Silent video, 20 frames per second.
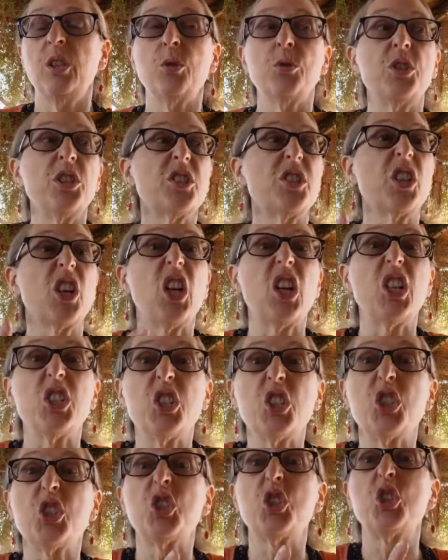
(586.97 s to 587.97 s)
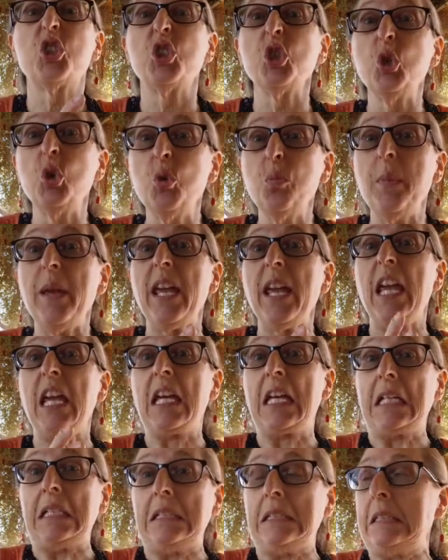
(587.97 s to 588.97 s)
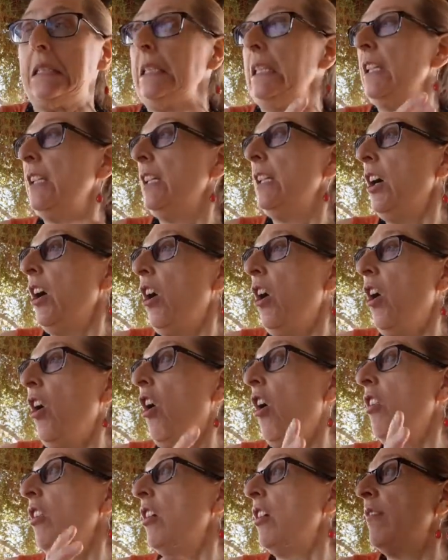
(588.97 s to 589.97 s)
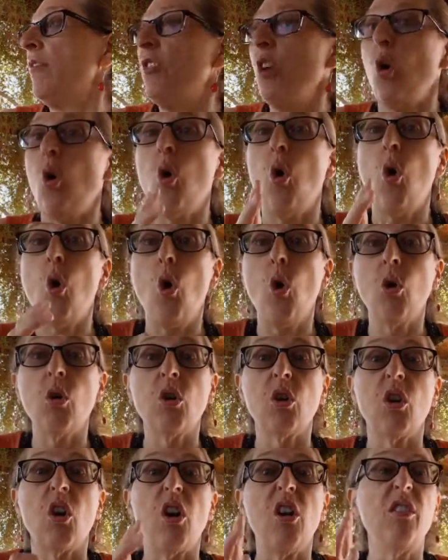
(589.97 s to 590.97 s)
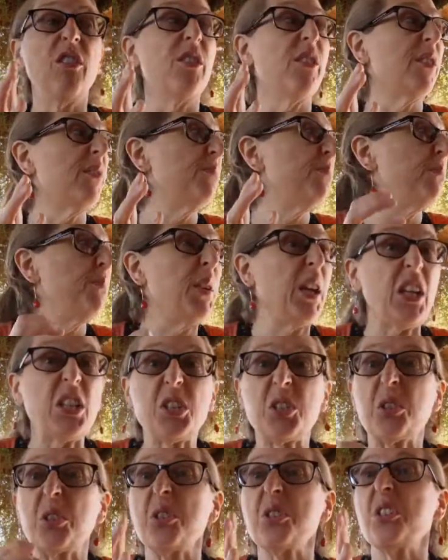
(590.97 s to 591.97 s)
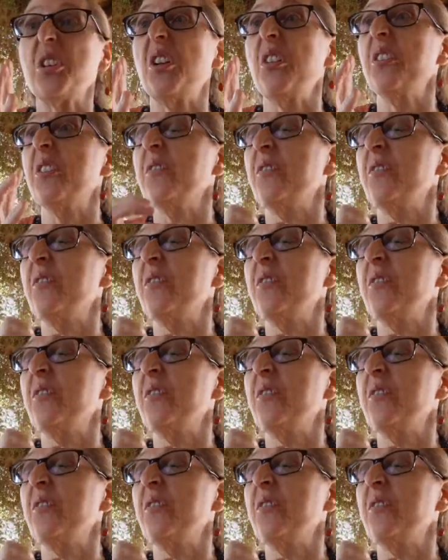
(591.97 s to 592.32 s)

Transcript: just consuming all of the horror, all the pictures, all the